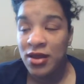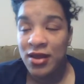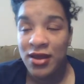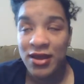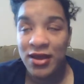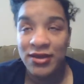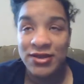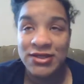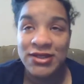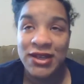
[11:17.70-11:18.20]

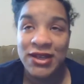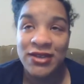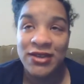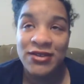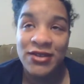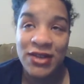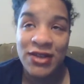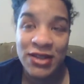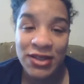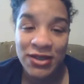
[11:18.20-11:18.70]
I was like, oh
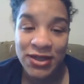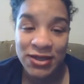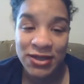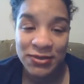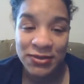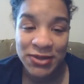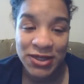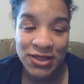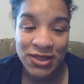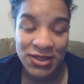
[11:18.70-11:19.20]
Lord,
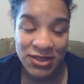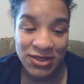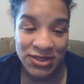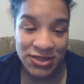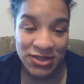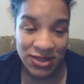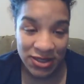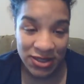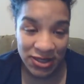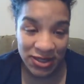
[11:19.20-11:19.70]
I'm getting
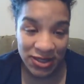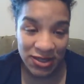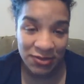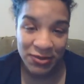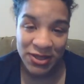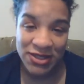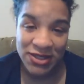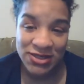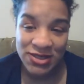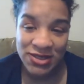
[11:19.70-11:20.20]
this shit again,
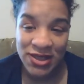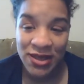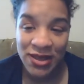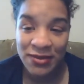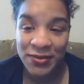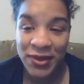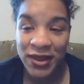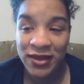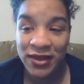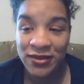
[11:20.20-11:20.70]
but it's
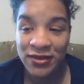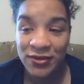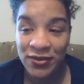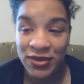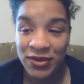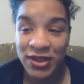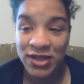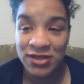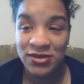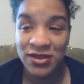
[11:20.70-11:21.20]
not
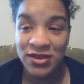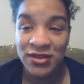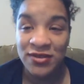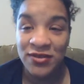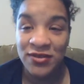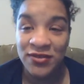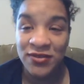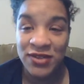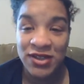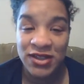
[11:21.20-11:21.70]
painful. Like you can
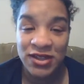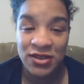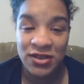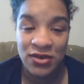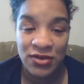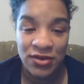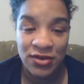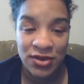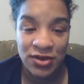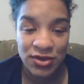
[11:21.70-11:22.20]
feel it
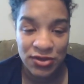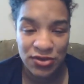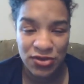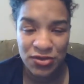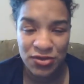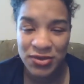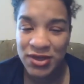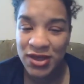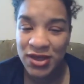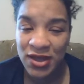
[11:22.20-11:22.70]
going
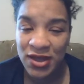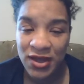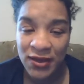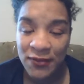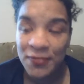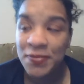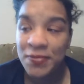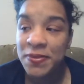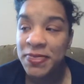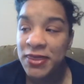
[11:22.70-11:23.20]
through, but
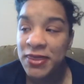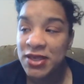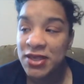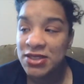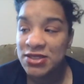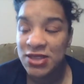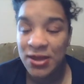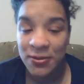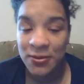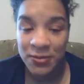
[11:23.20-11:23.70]

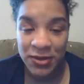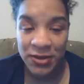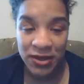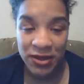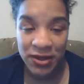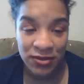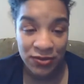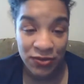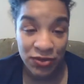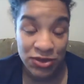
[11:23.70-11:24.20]
it's not
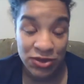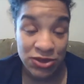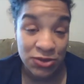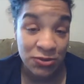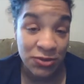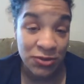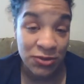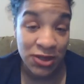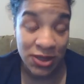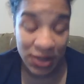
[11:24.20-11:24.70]
painful to
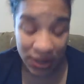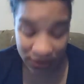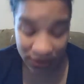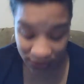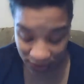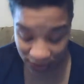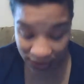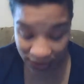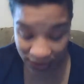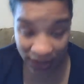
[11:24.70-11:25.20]
me. I
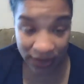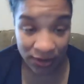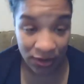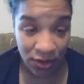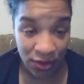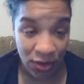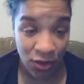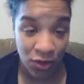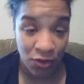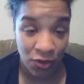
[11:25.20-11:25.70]
know a lot
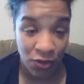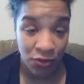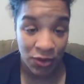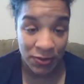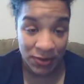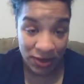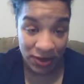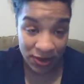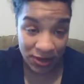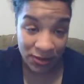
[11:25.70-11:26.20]
of
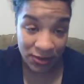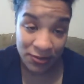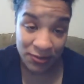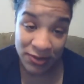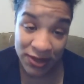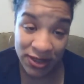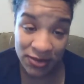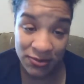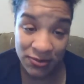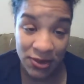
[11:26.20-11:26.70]
women
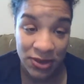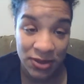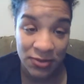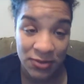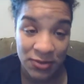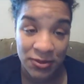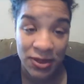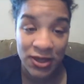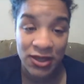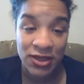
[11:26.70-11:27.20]
complain about
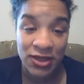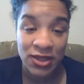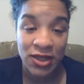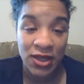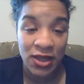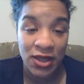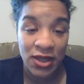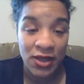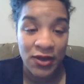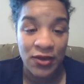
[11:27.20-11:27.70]
the pain
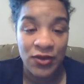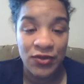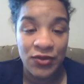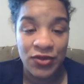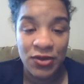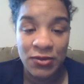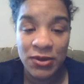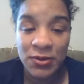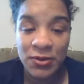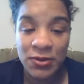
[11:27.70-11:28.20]

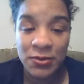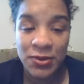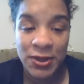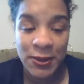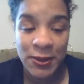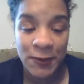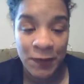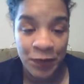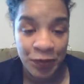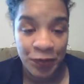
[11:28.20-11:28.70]
from it,
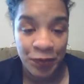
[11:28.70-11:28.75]
but